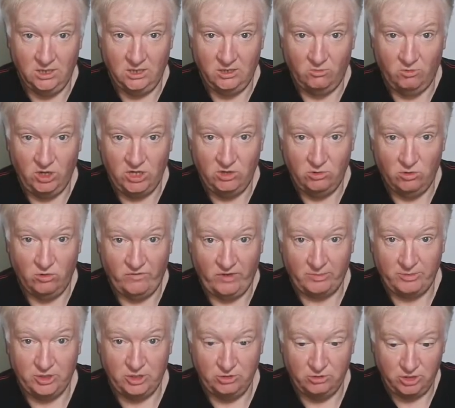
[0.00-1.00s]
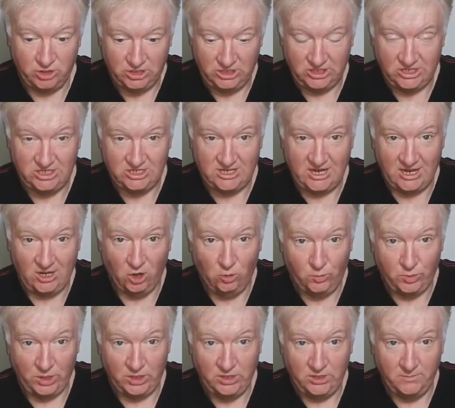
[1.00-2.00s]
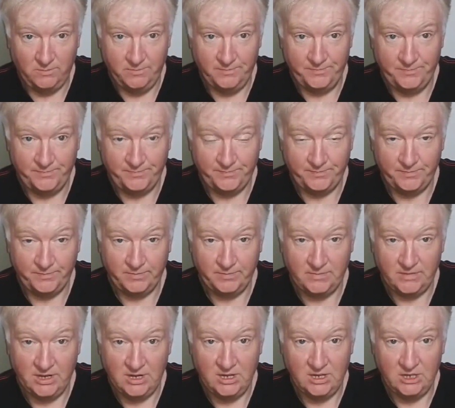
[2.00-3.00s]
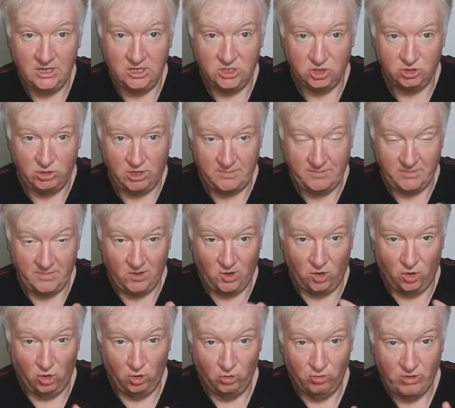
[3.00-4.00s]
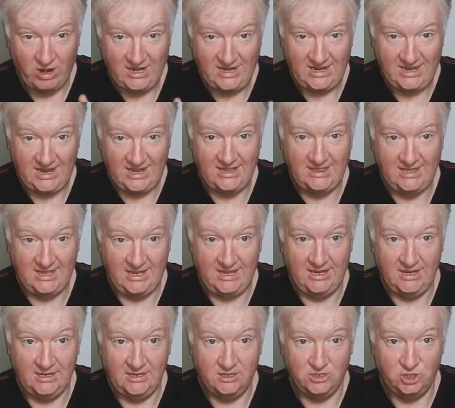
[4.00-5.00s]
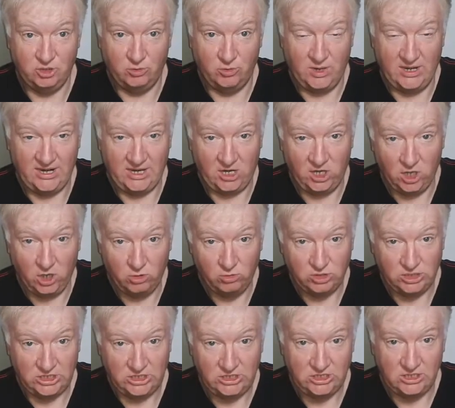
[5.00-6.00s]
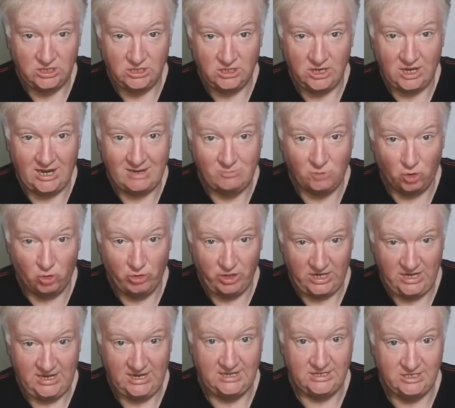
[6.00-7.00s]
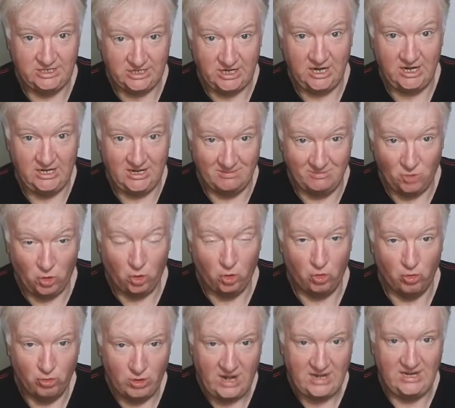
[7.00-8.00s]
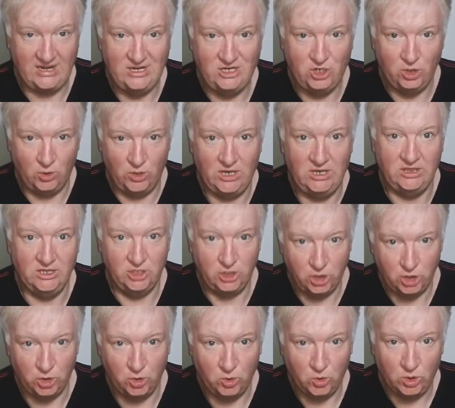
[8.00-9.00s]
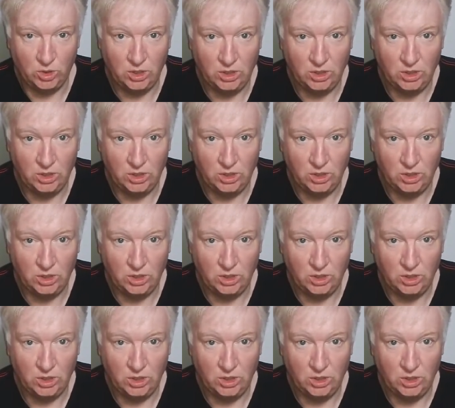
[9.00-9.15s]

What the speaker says: the window of opportunity, stay open, so I'm already in there, so when it closes, I'm already inside, I'm already doing the do.